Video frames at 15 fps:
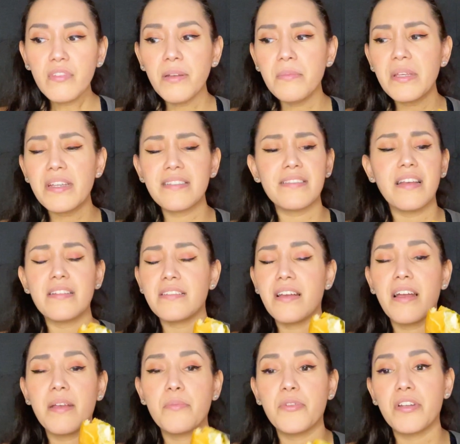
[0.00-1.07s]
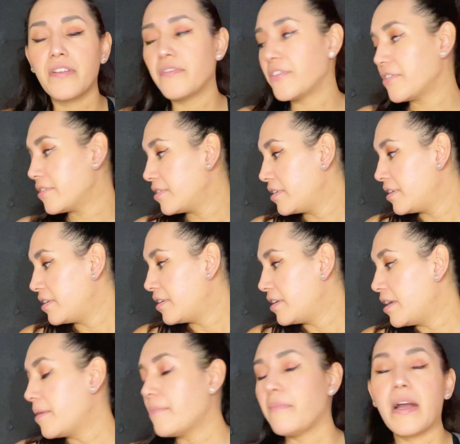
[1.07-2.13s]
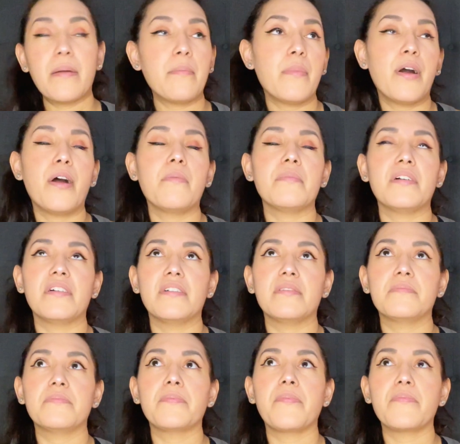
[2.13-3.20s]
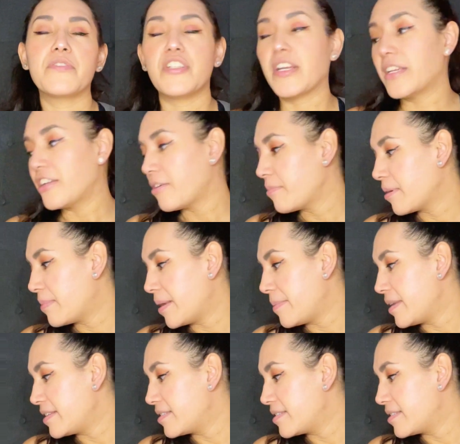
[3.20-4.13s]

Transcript: because that time whenever my mom checking on my baby,